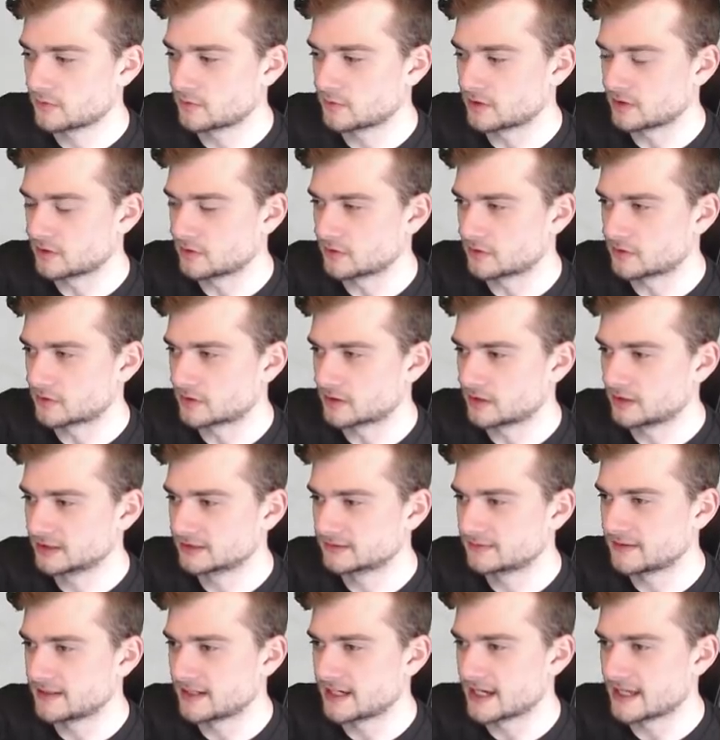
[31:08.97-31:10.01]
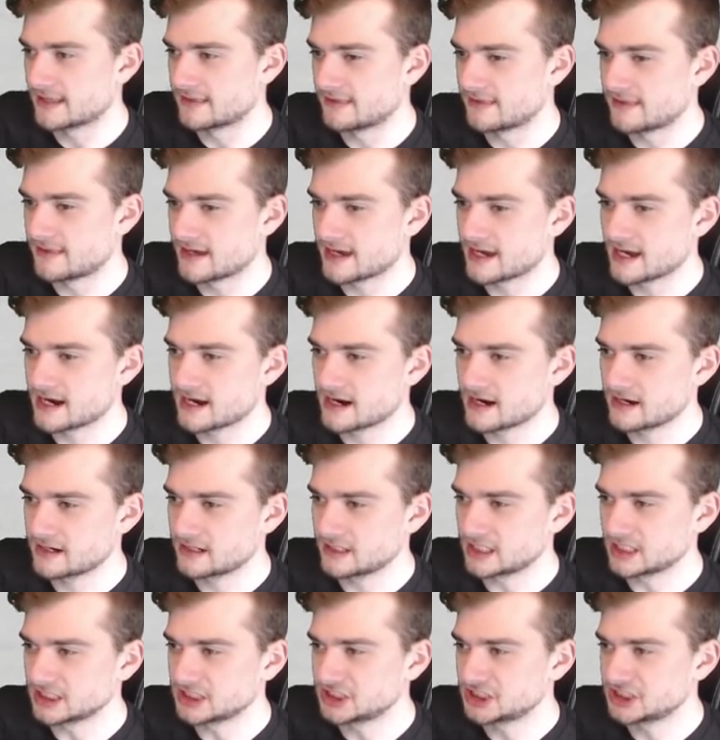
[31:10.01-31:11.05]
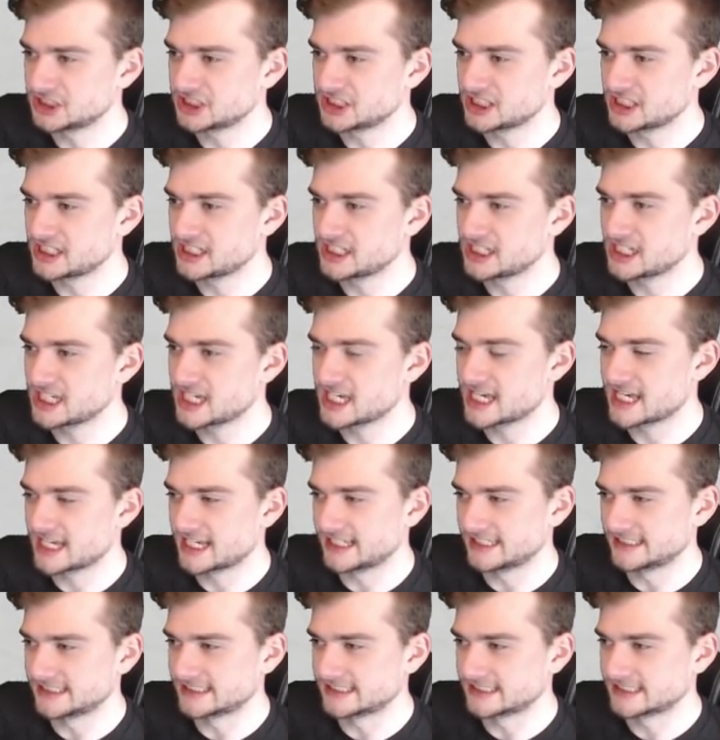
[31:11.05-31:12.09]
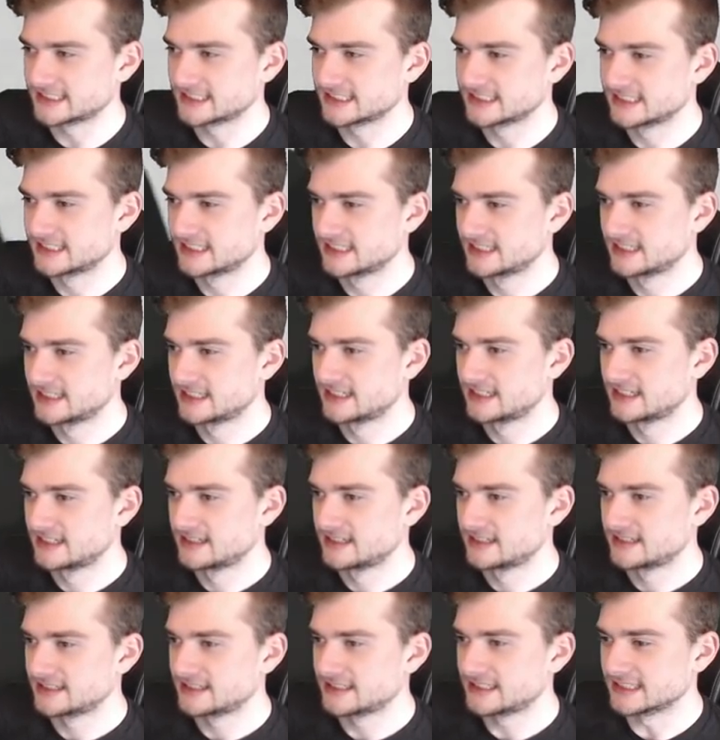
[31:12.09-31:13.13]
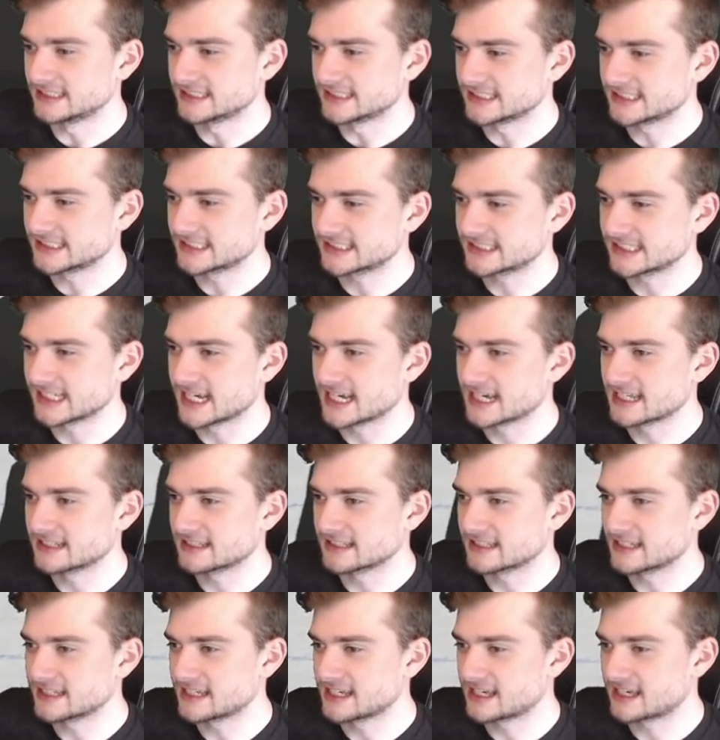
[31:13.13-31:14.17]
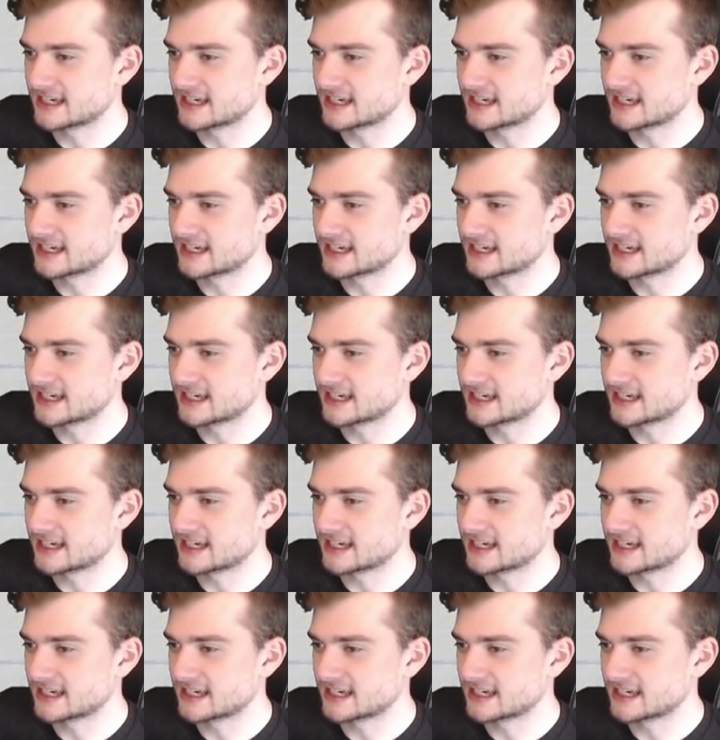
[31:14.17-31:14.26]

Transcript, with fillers: it would go to Crosby. And there she is. The Stanley